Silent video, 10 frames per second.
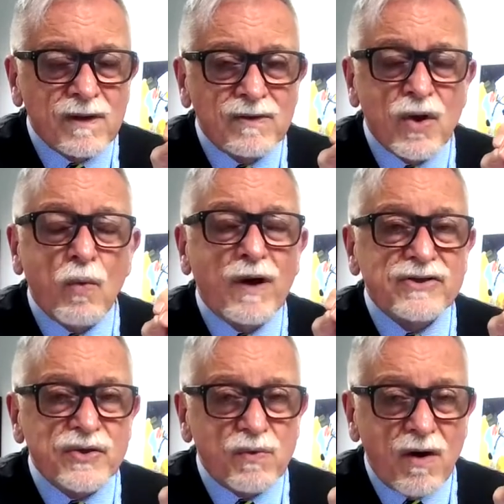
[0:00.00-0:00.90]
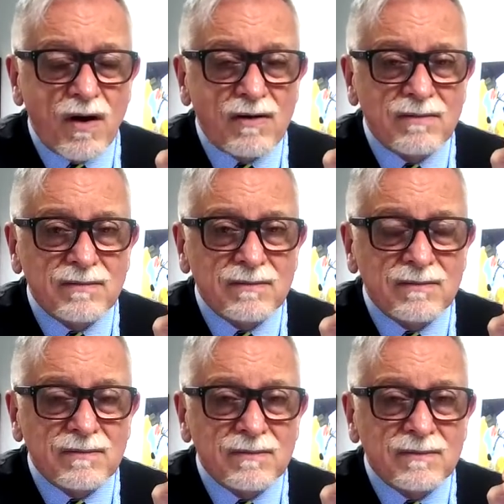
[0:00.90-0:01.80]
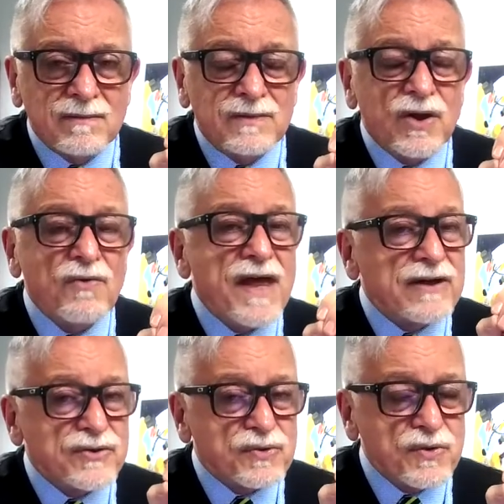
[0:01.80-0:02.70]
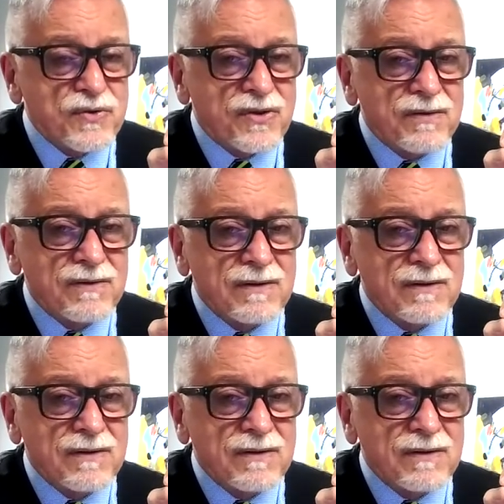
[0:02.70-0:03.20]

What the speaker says: know what you are, know that truth,